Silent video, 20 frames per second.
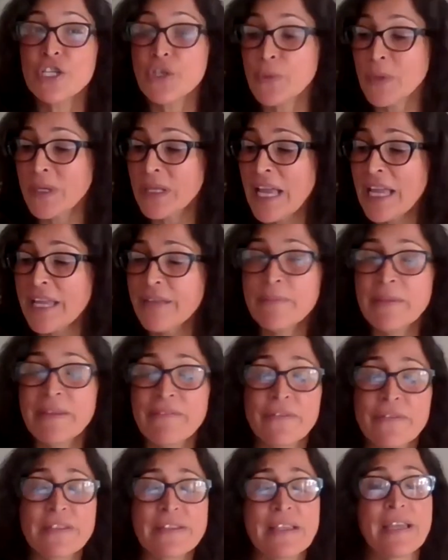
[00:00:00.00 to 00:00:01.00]
She will hate me
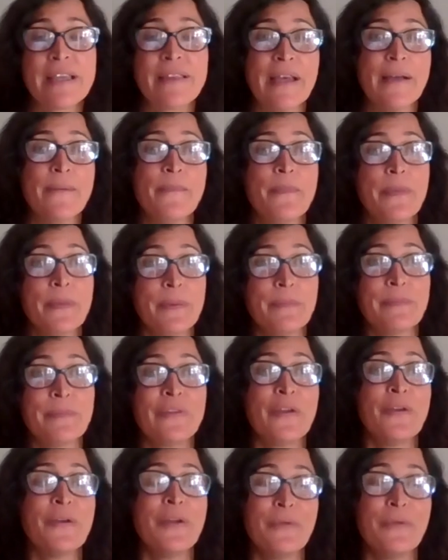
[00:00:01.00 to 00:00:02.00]
for saying that.
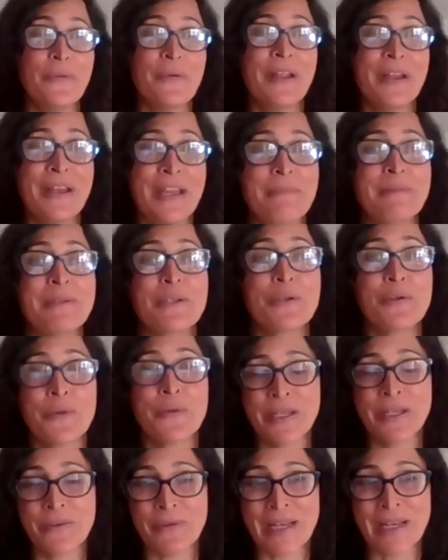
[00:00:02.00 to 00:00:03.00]
So her name's
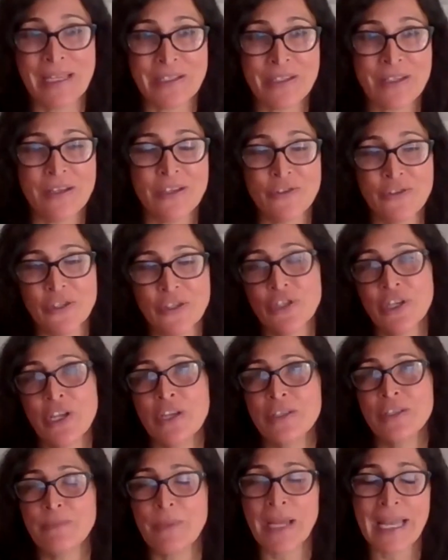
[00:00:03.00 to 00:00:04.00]
Karina Alexandra. She
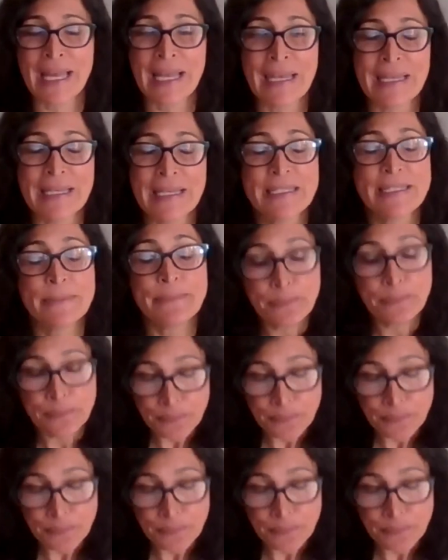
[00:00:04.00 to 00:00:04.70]
goes by Alex.